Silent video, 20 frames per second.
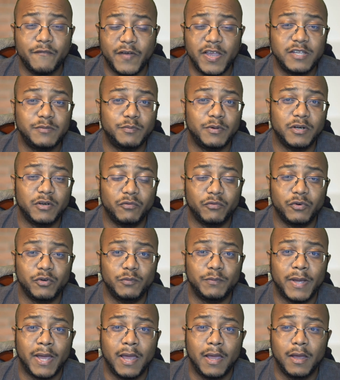Facebook
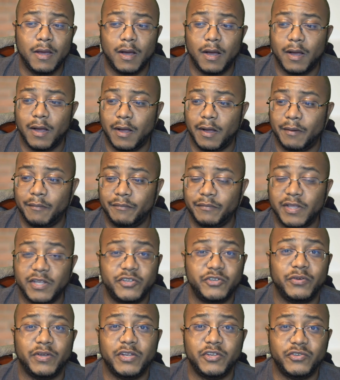group
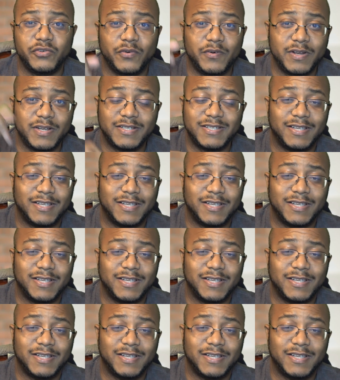that you can join.